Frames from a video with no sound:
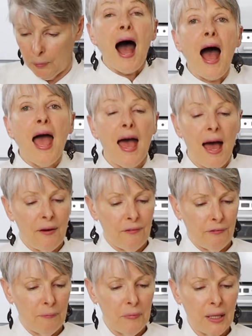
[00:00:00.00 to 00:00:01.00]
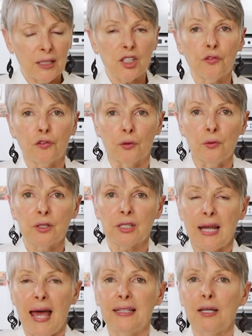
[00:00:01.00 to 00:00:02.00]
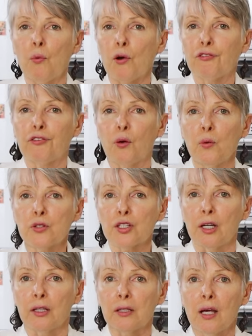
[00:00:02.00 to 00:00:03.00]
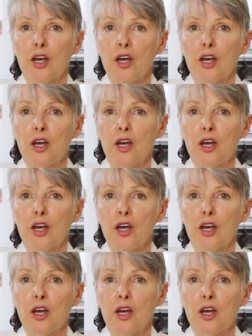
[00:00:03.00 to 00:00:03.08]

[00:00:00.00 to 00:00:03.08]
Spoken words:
I have mixed fruits and they were frozen.